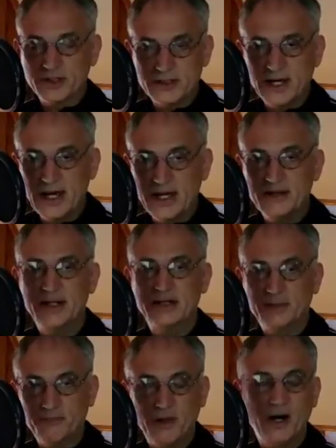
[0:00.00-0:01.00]
day that
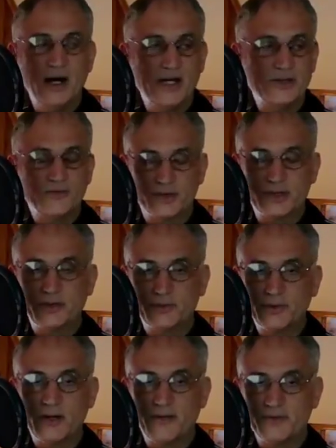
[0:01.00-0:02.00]
the bonds for
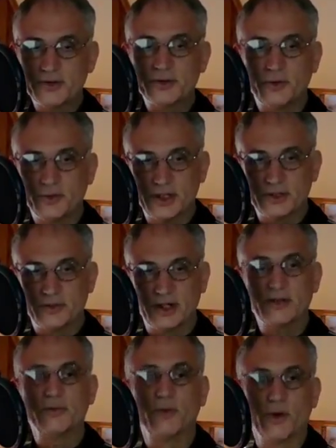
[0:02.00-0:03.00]
Central Dauphin School
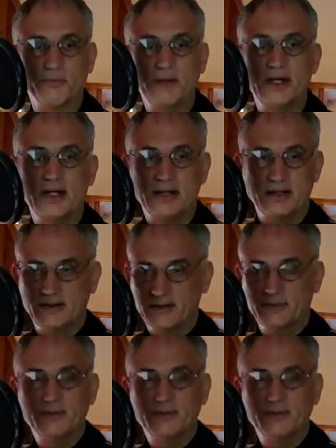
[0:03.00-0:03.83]
District were being